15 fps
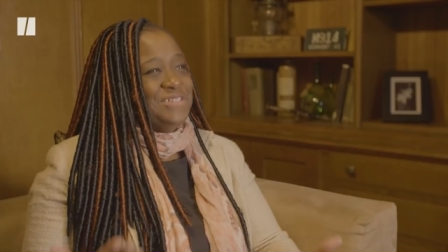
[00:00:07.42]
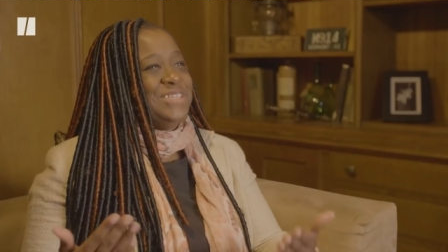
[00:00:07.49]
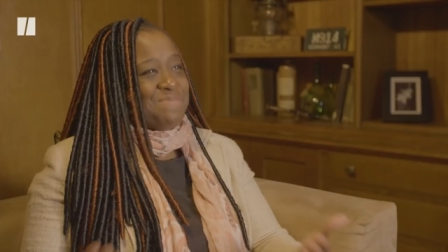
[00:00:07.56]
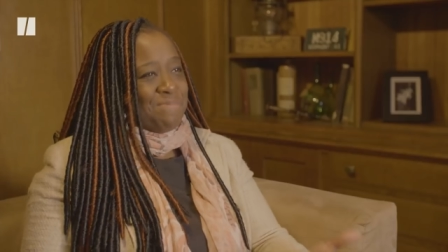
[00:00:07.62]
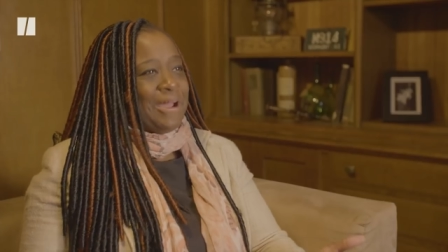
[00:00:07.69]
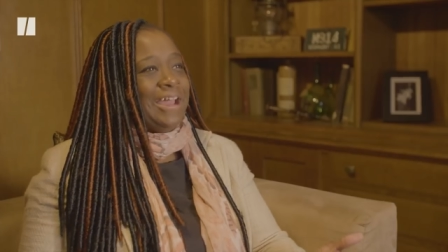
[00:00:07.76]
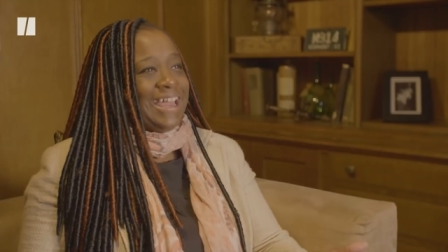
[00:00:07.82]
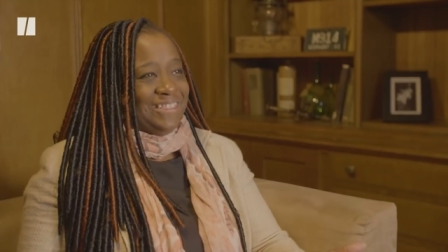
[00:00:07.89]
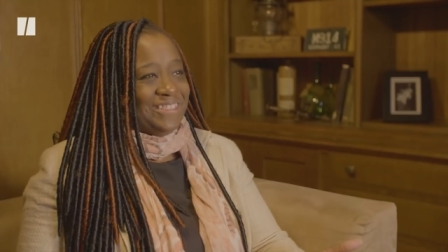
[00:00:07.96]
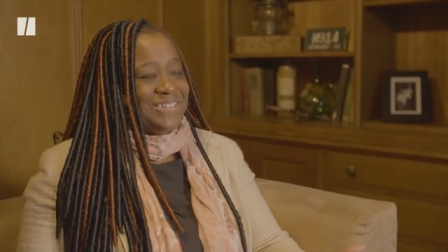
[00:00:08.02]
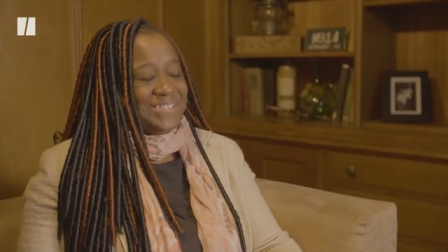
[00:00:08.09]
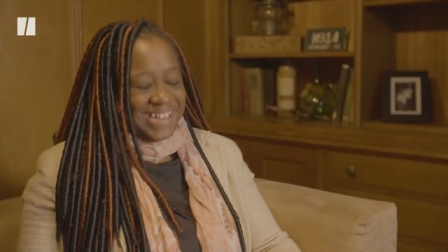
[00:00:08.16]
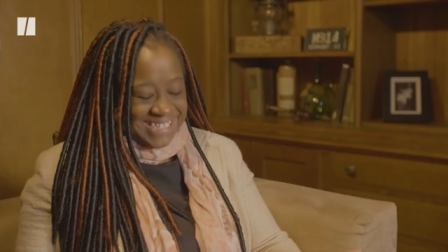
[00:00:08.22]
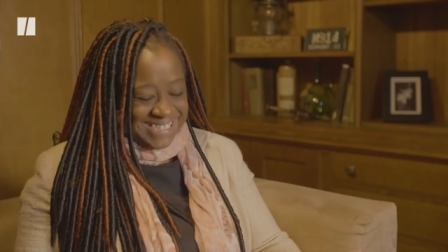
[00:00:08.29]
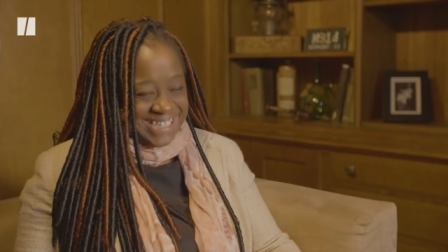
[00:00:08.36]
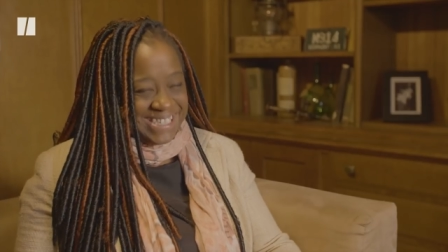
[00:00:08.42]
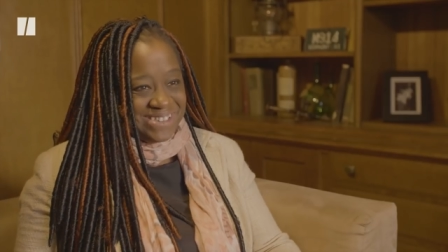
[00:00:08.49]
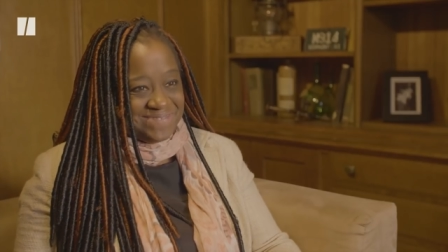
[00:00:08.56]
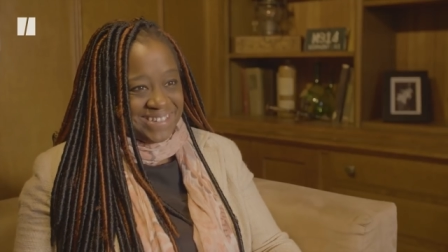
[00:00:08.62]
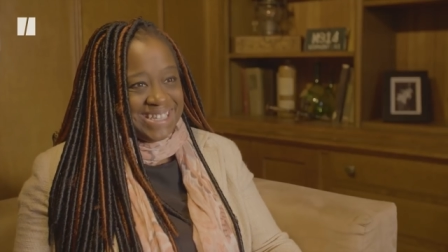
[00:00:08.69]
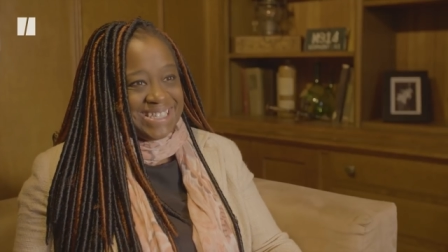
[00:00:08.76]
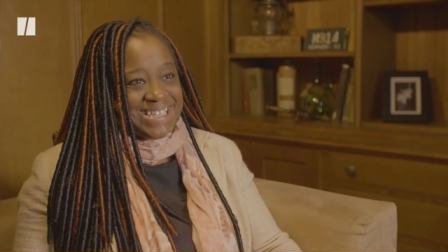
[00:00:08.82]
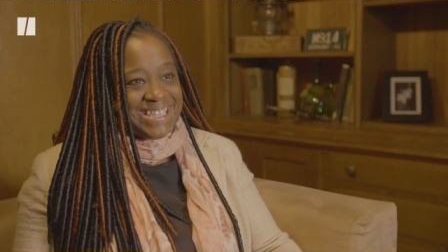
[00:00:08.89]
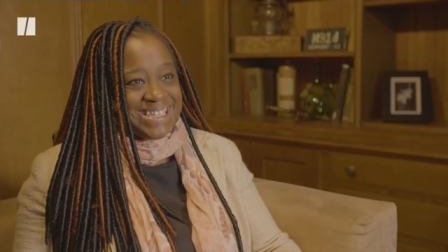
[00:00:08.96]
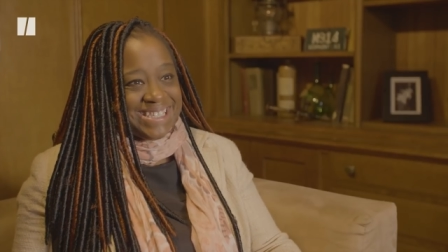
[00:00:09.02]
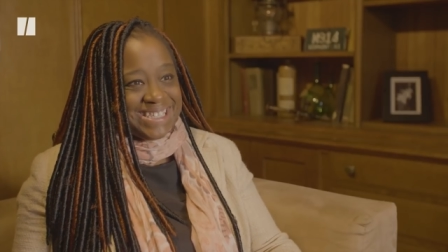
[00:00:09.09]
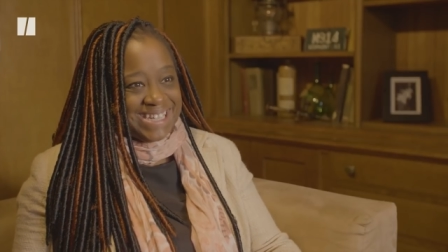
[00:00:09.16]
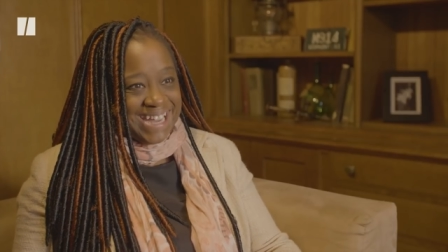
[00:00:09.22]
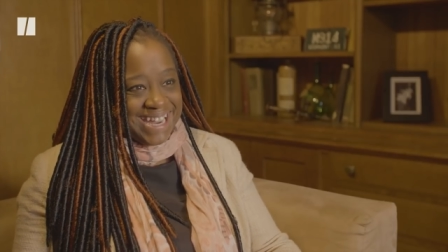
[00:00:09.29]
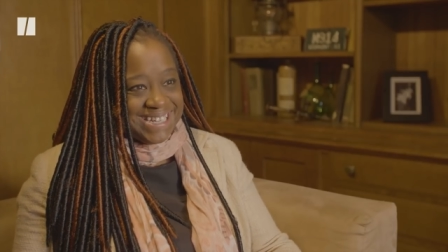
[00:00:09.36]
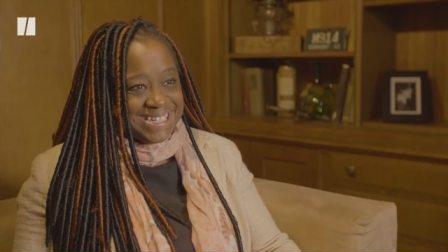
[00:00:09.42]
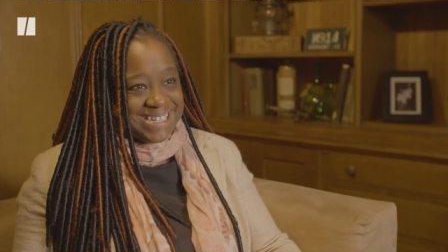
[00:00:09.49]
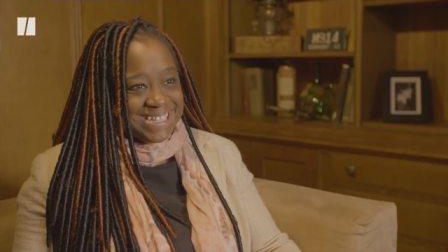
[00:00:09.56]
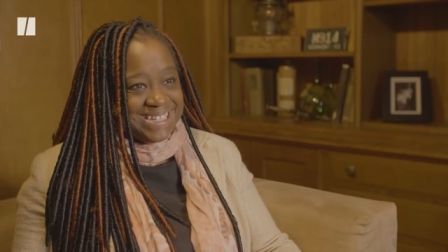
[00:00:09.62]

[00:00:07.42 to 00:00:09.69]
who is bringing the racism into the state.